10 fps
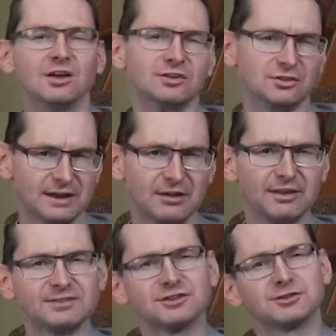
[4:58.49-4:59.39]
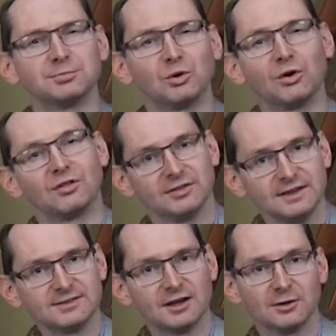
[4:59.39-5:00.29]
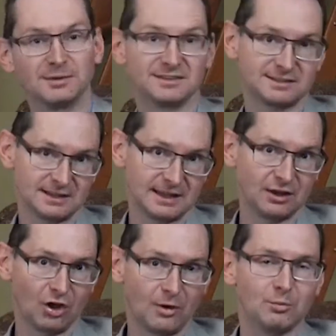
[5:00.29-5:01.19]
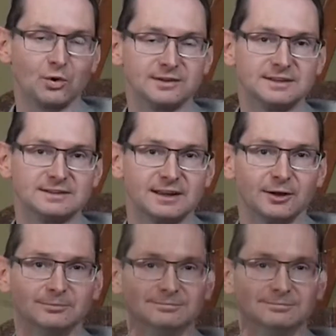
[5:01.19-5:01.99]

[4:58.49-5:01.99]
So now let's explore these elements in a lot more detail.